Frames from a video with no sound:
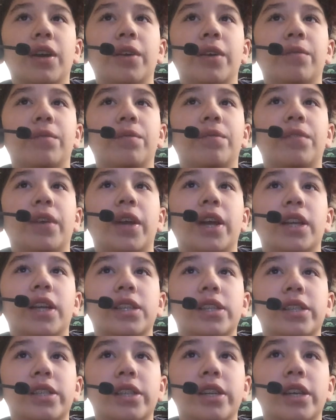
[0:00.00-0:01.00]
and
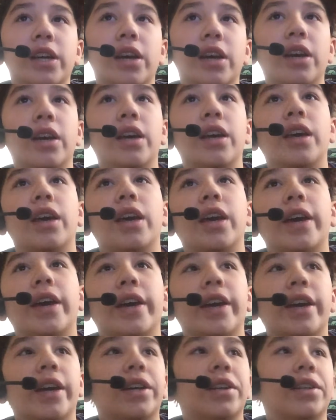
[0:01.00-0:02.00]
fantasy
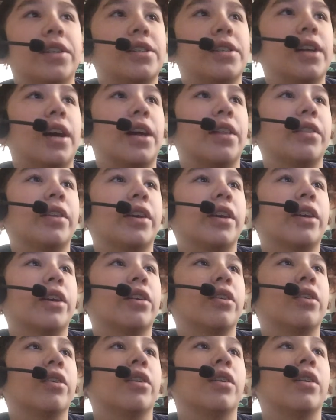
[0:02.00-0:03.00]
and it's not
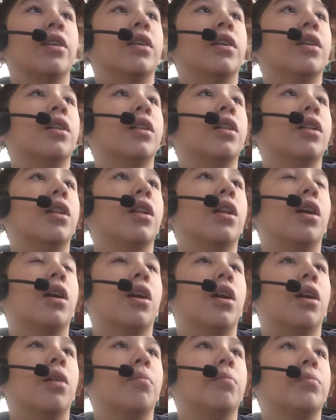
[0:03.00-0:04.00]
there.
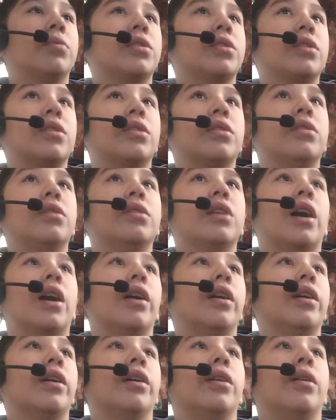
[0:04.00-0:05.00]
Um, it's not
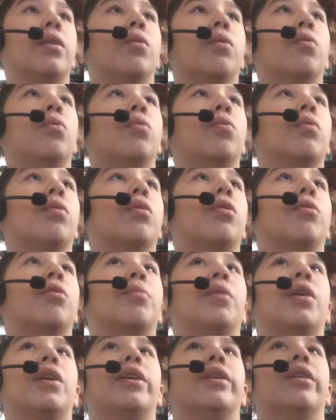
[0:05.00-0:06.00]
in. Oh
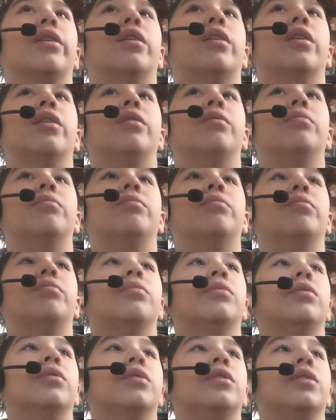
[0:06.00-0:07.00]
my god.
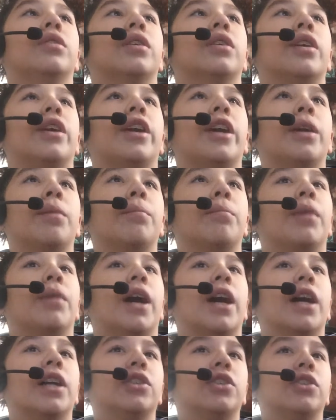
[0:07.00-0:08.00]
King
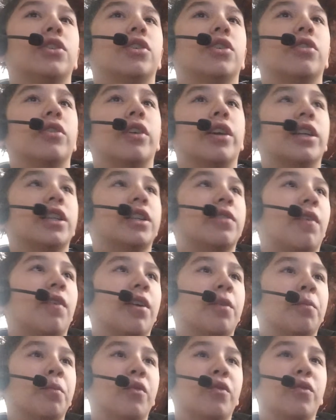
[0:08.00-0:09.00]
Bach. Okay, I just
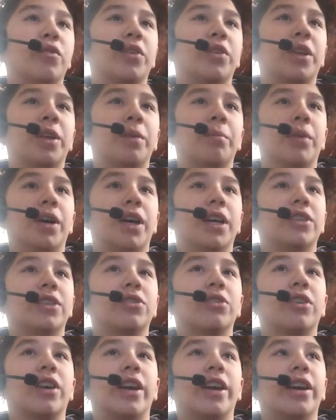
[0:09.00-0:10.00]
found a movie with King Bach.
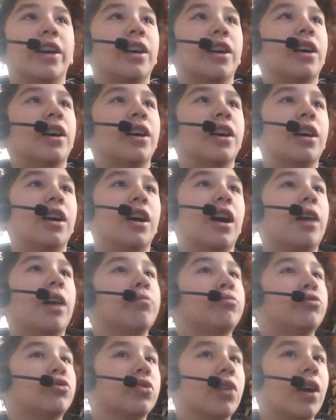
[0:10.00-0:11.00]
Okay,
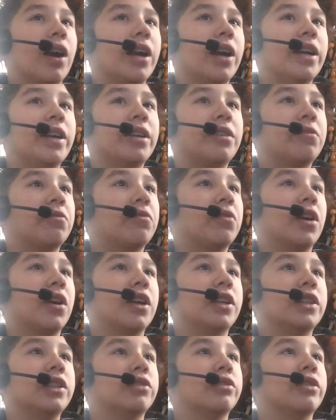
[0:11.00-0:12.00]
I'm trying to
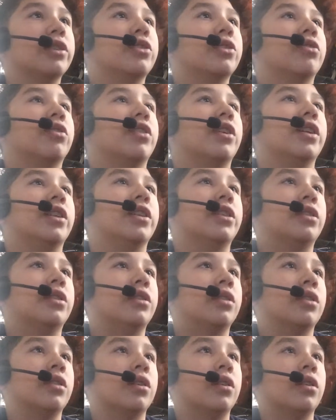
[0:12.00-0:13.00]
find Stranger
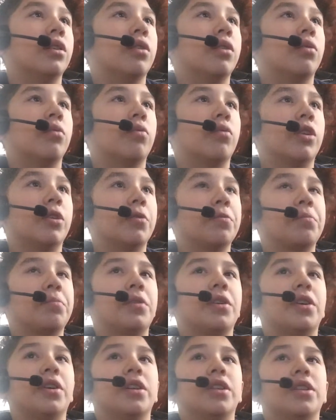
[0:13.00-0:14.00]
Things. Would it
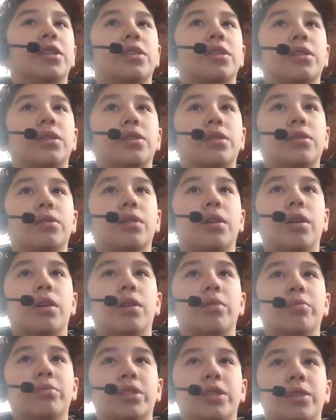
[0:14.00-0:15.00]
be in
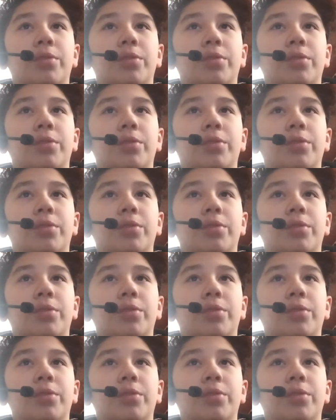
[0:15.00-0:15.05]
um